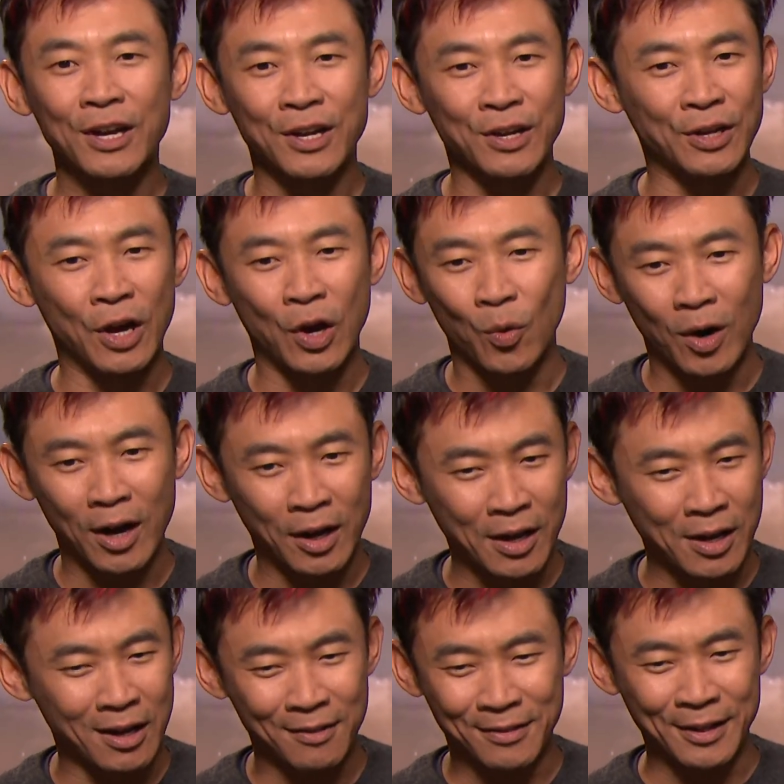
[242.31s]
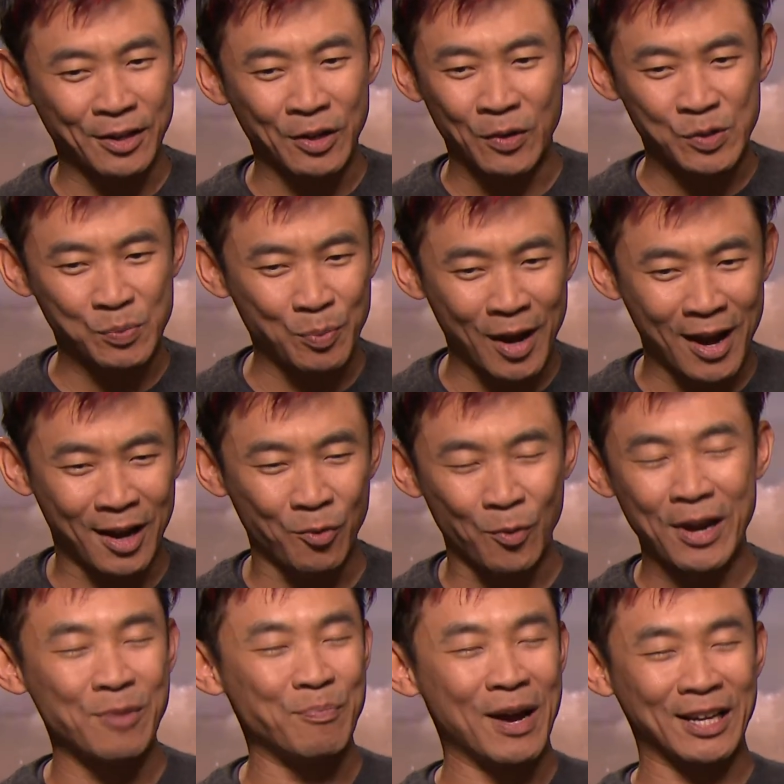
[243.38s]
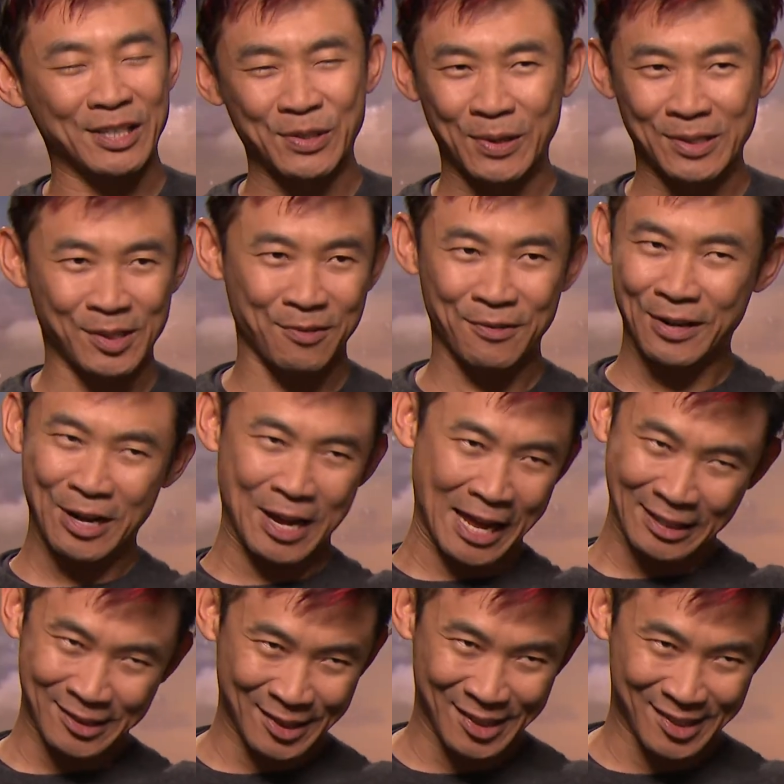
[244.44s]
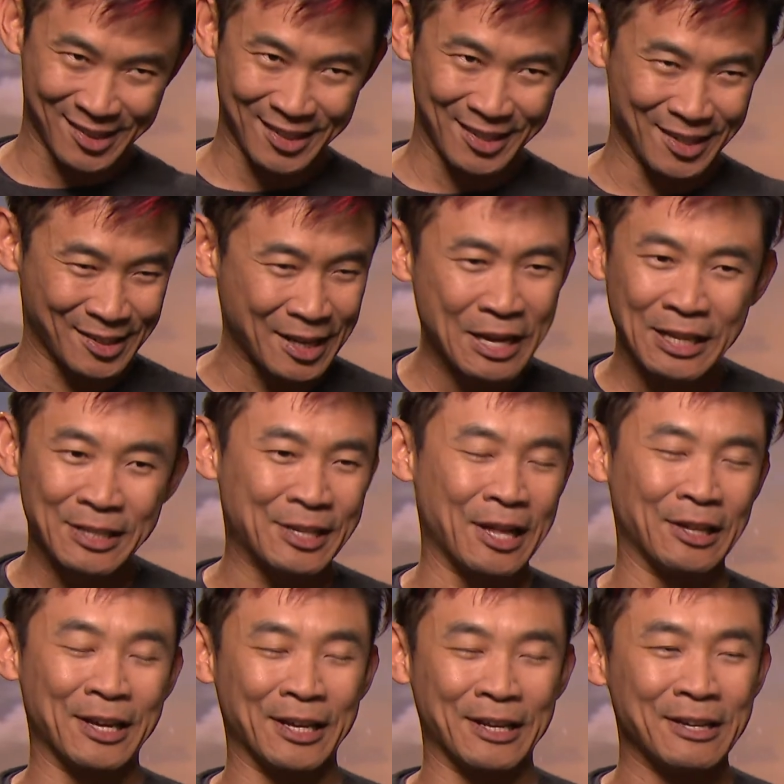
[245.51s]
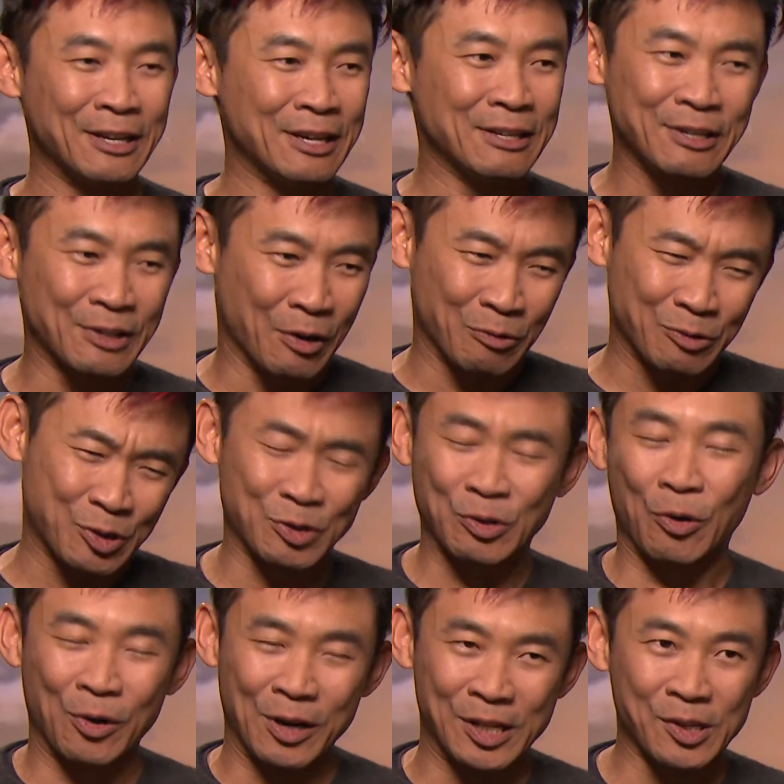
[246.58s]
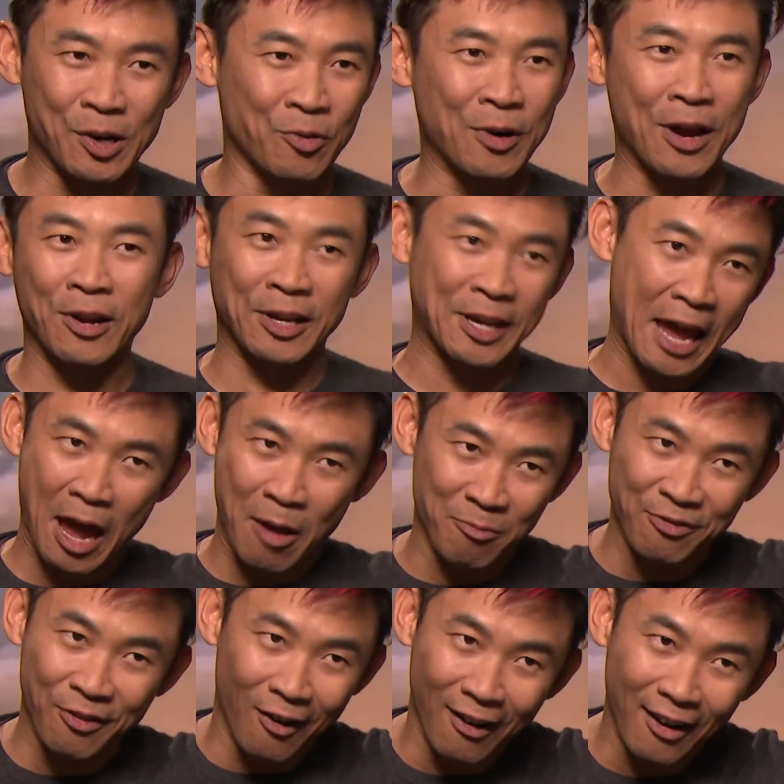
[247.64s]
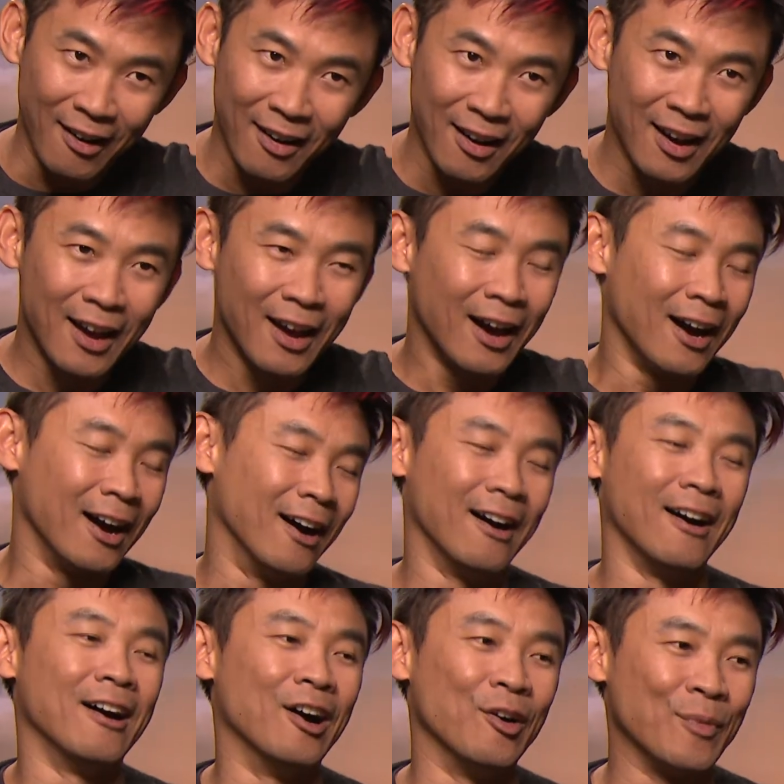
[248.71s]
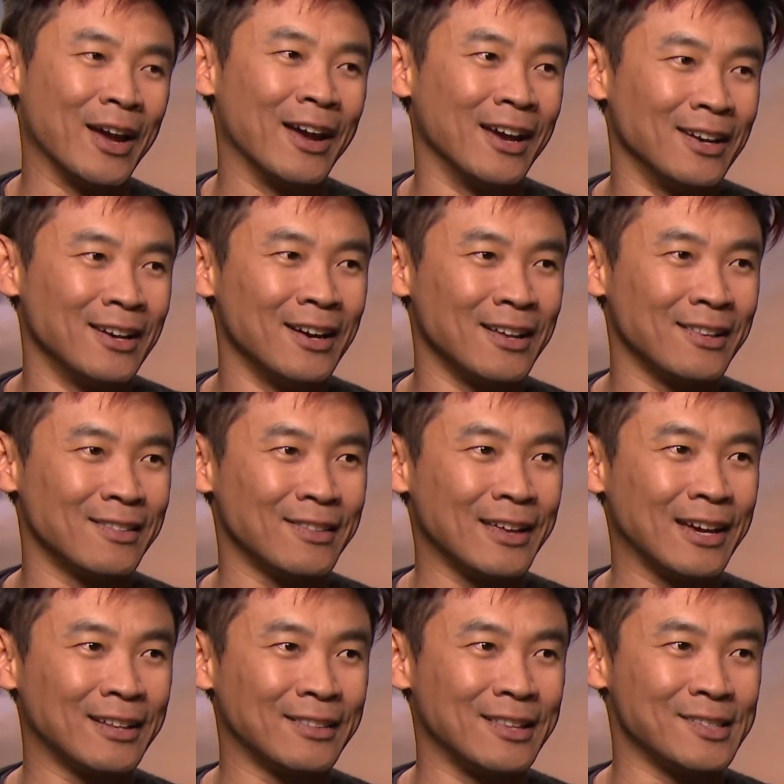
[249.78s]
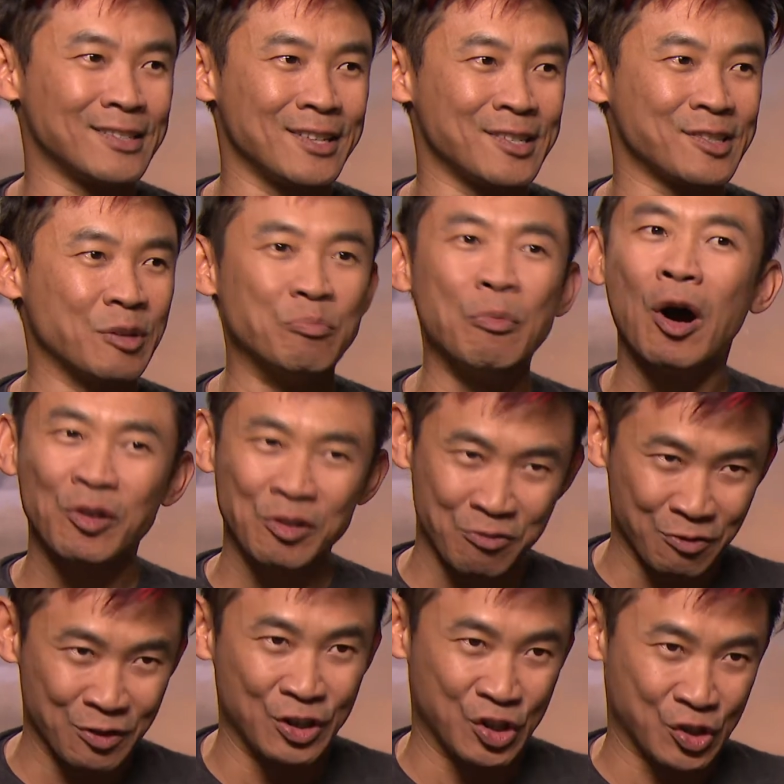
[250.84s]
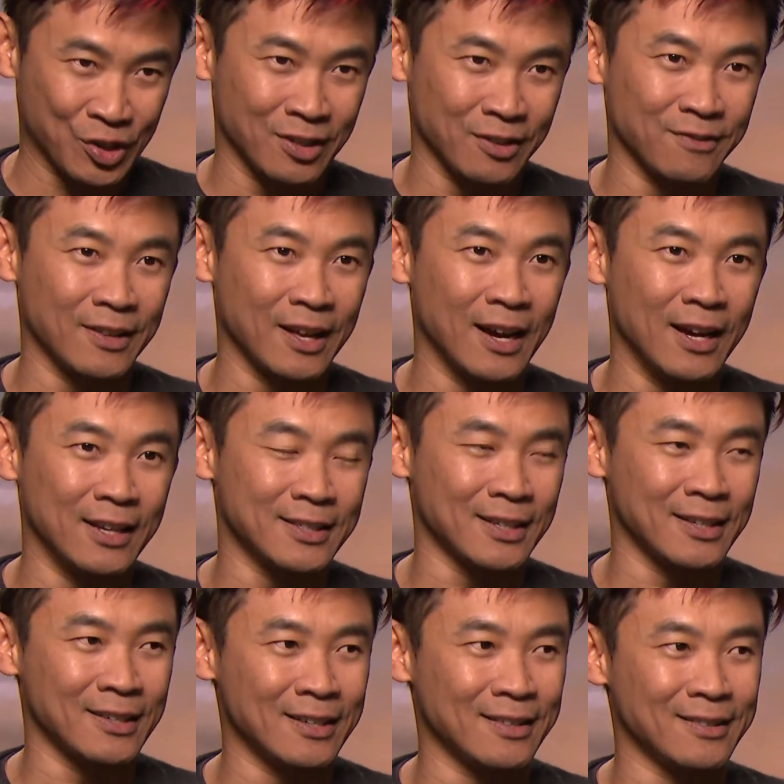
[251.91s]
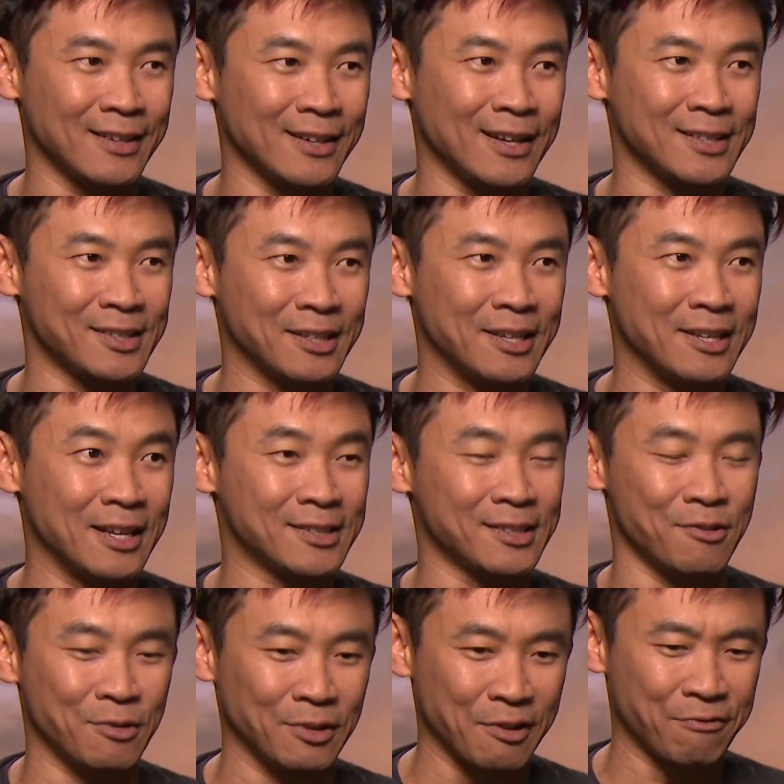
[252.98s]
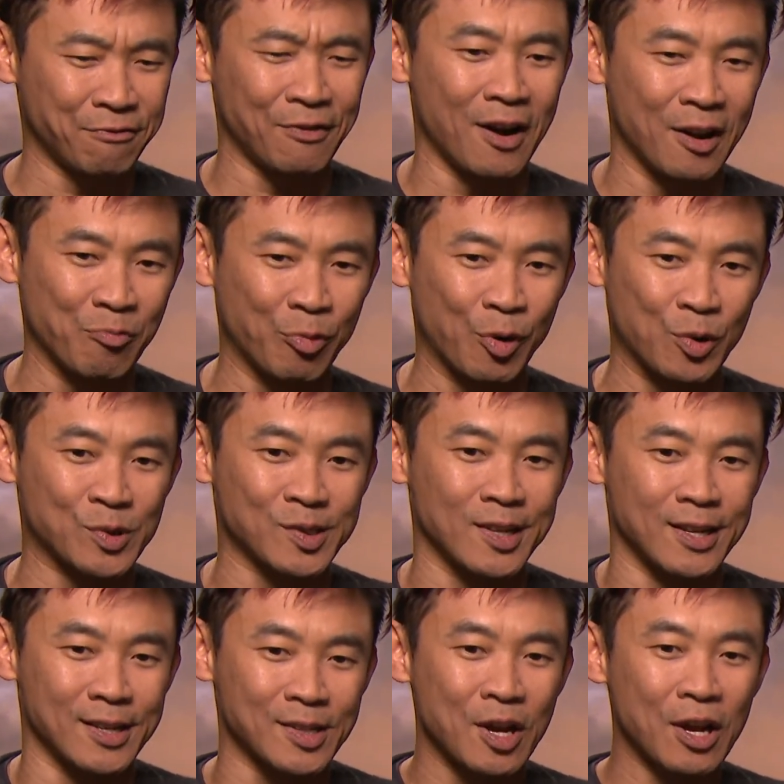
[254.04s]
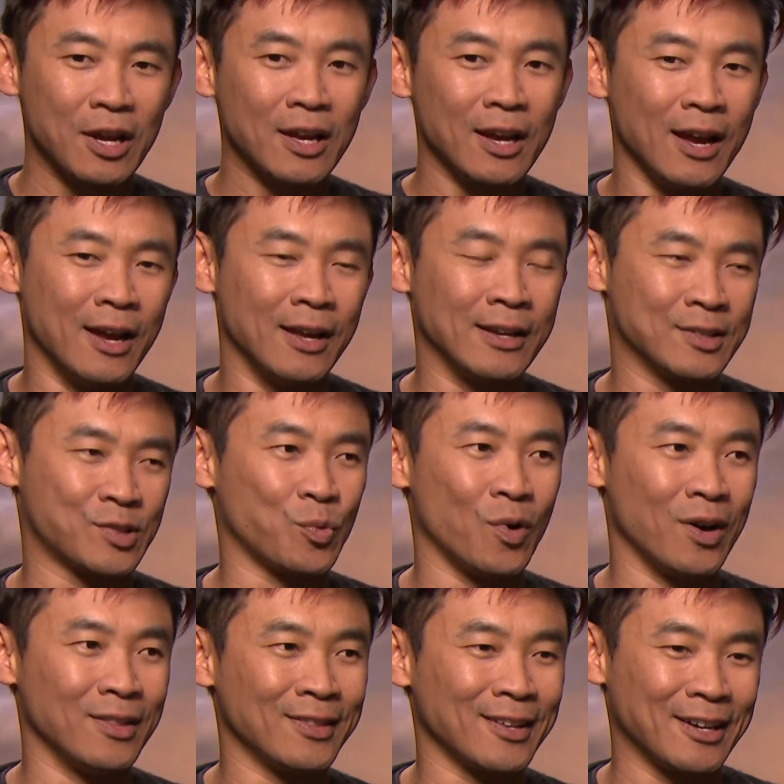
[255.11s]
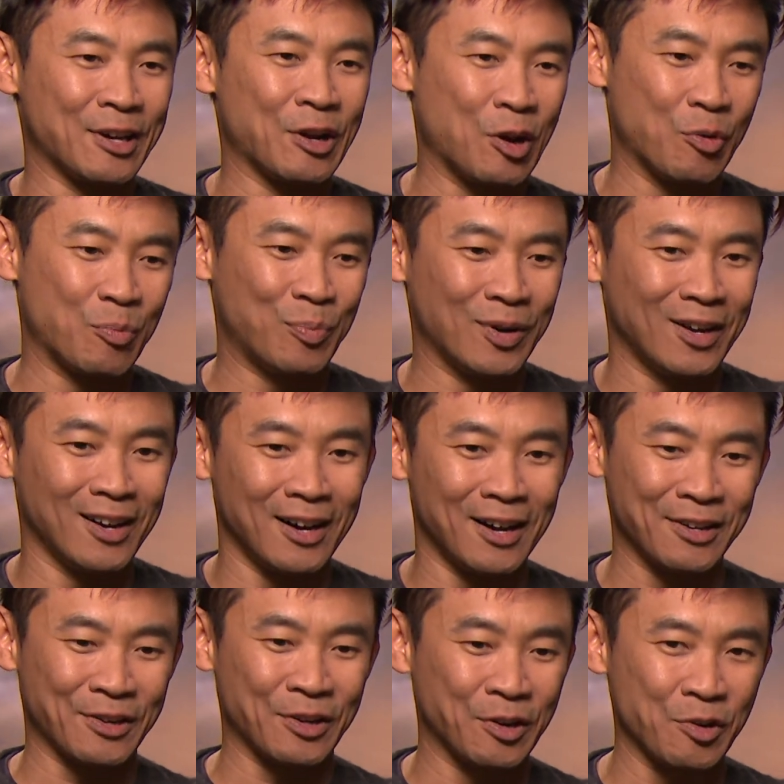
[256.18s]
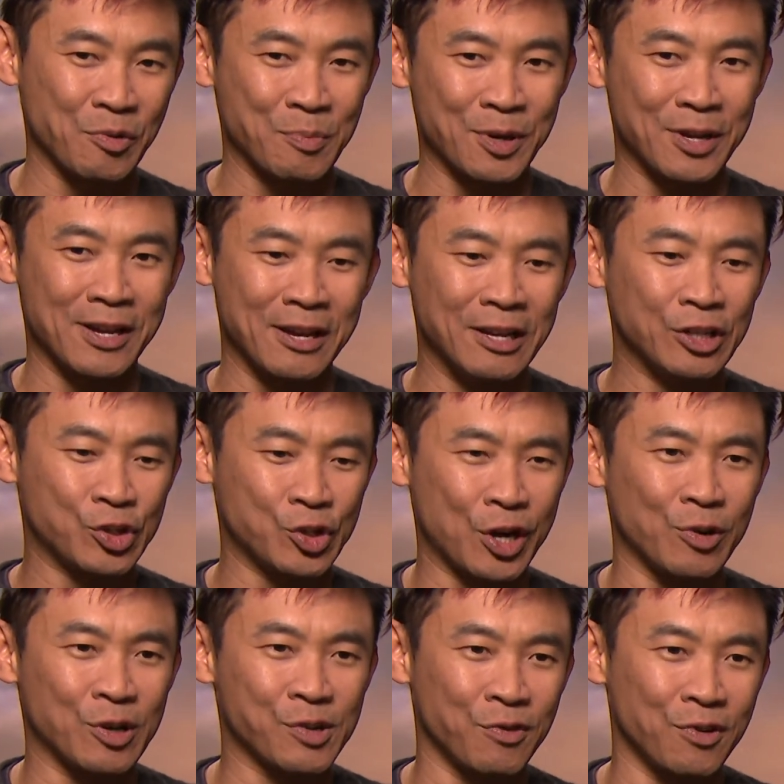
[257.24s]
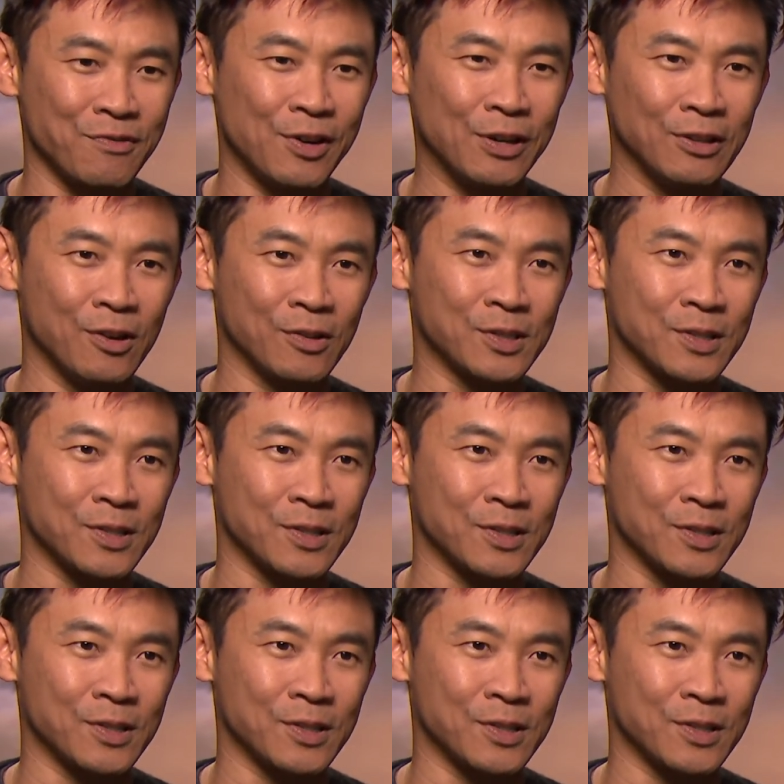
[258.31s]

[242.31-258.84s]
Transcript: You know, uh, I think it goes back way back to our sort of our uh, ancestors telling you know stories around a campfire, um, and I think this is the modern version of that, and I think it's a it's a really fun process, and it's one that I hope uh, you know it would be cherished for a very long